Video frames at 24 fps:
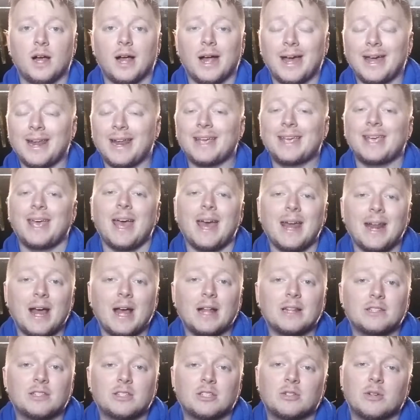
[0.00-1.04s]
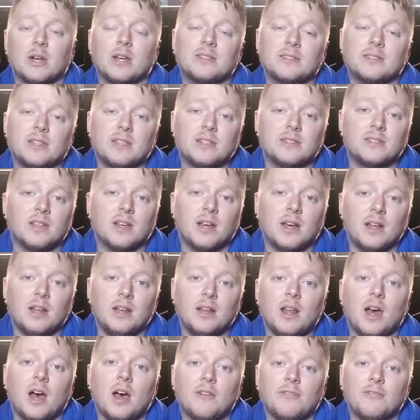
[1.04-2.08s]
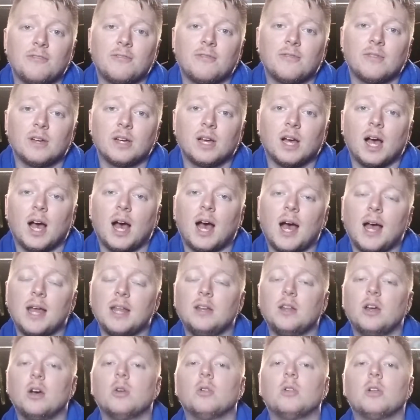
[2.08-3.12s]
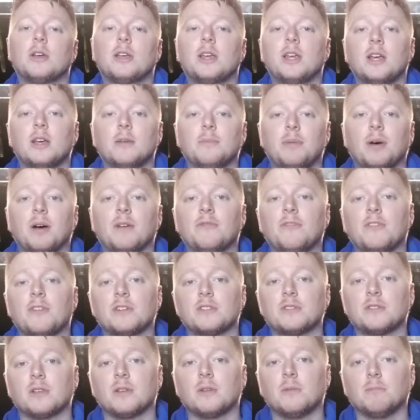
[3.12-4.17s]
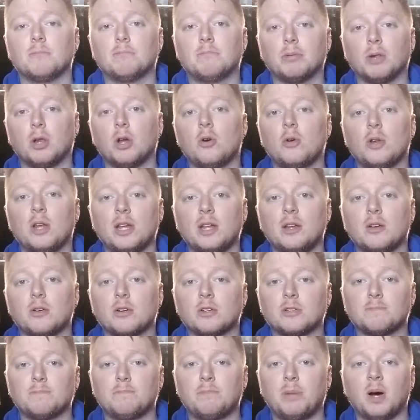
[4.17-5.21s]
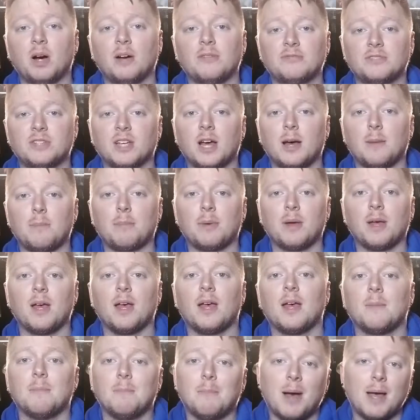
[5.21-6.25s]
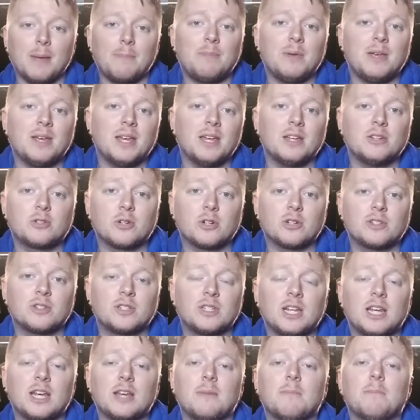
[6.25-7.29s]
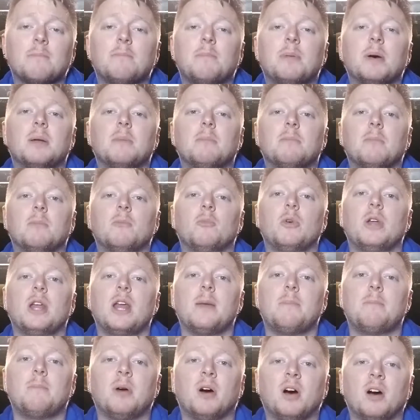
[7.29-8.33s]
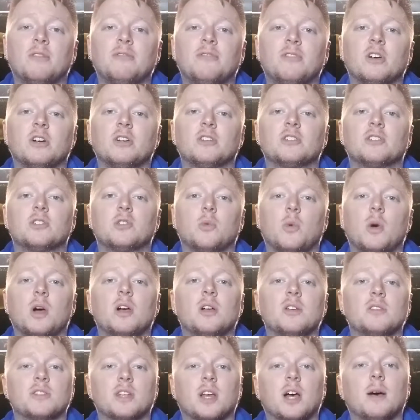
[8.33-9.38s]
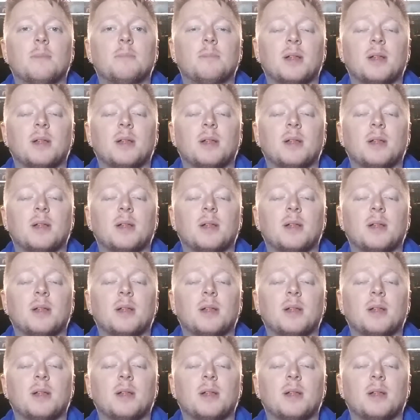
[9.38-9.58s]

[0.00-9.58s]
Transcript: And I cannot stress this enough. I know looking at puffers bloated or puffed up might be interesting, but when a puffer swells up